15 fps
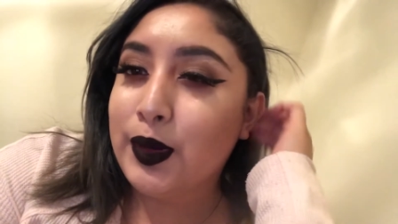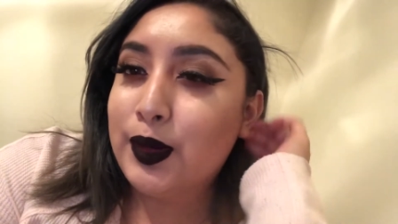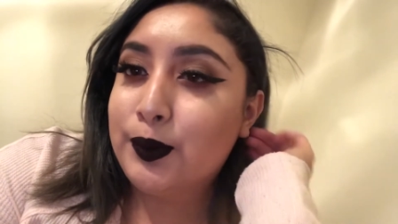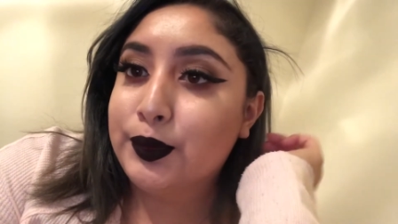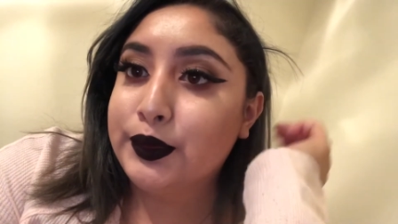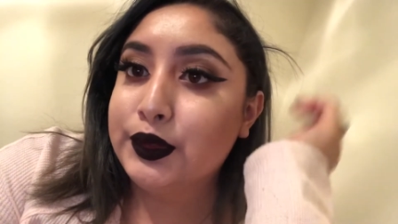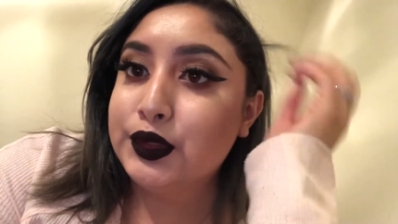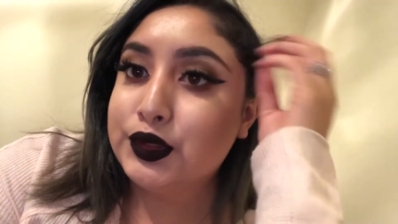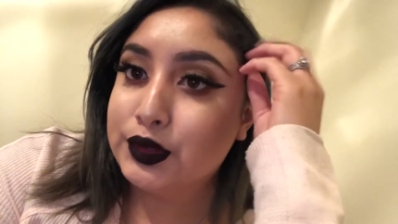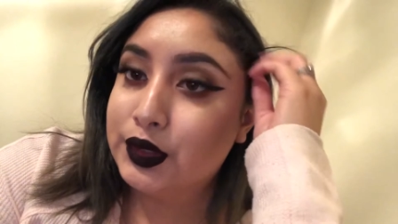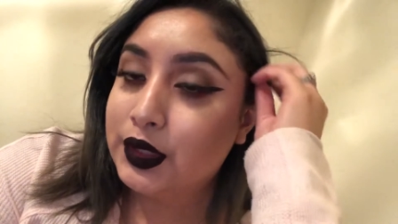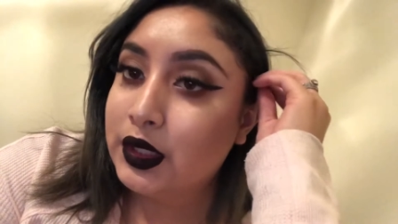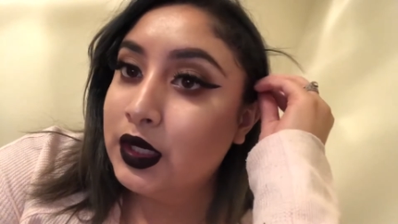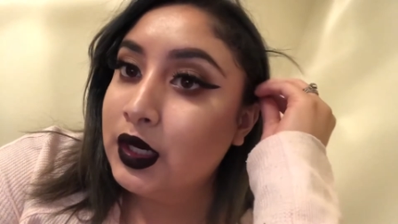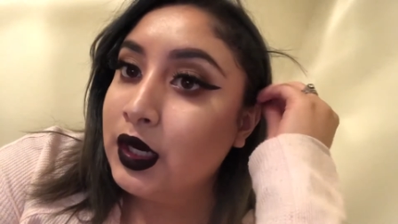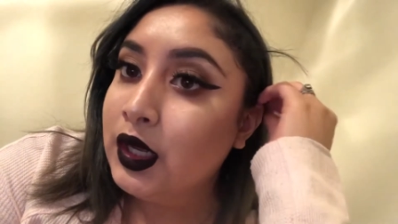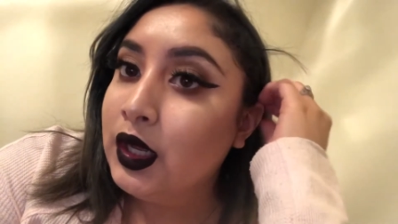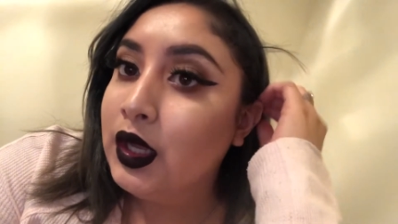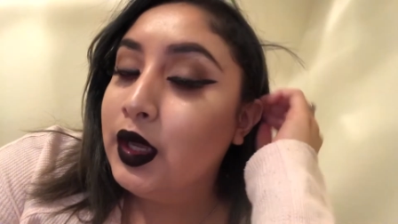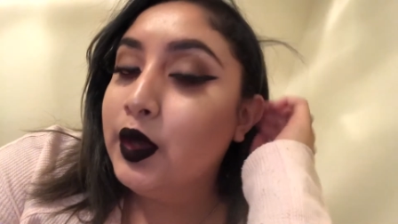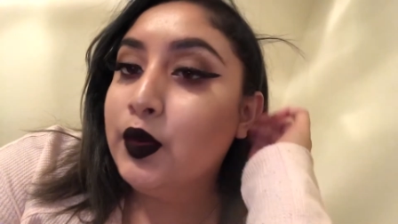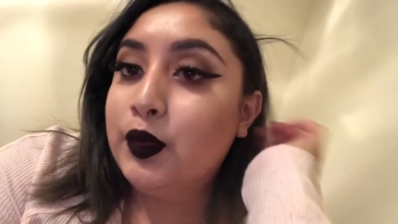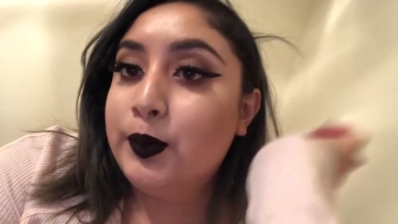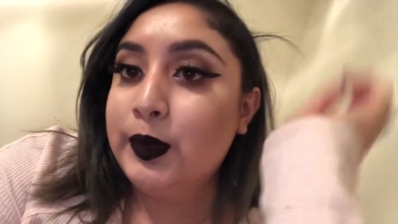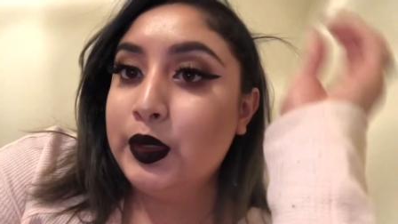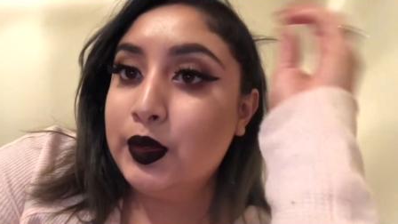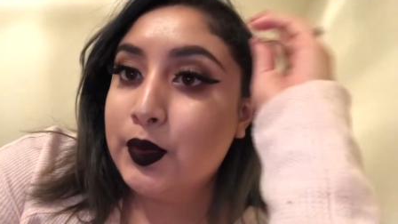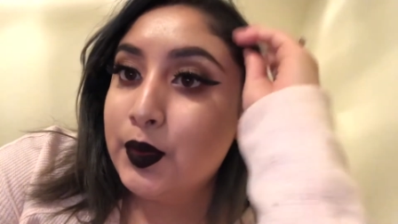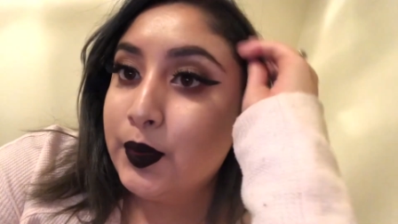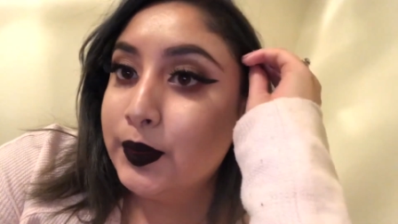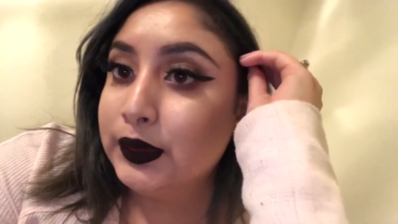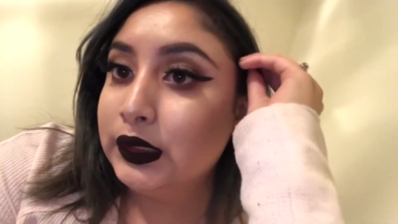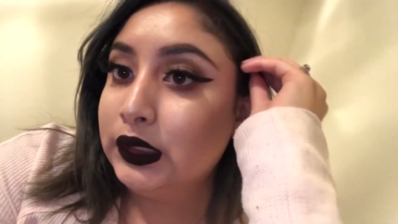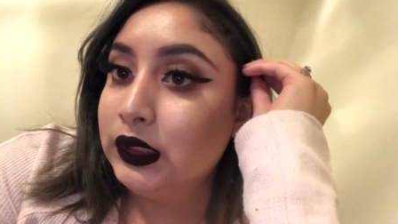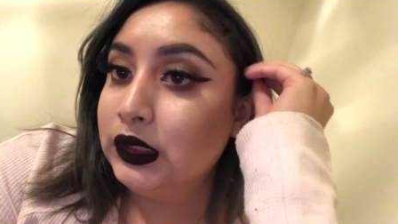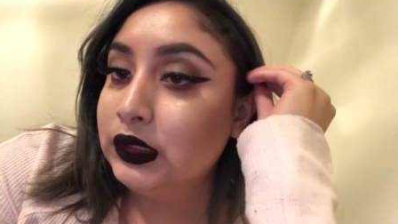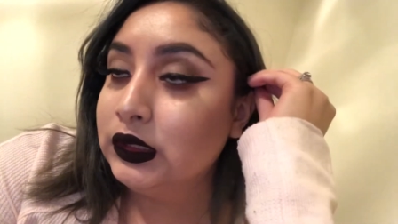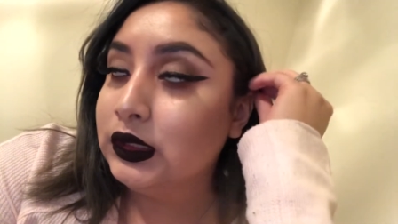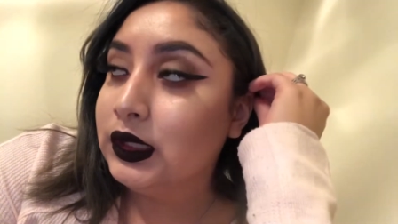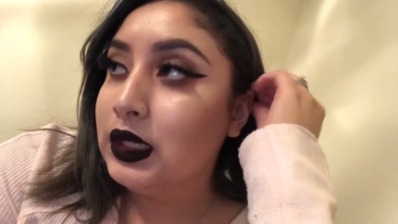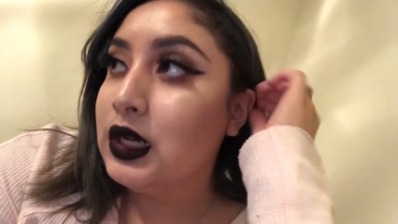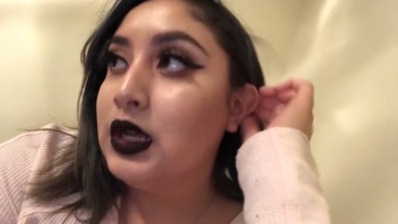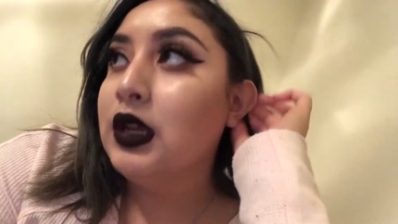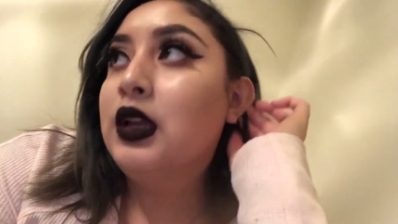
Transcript: but I'm pretty sure it will be going,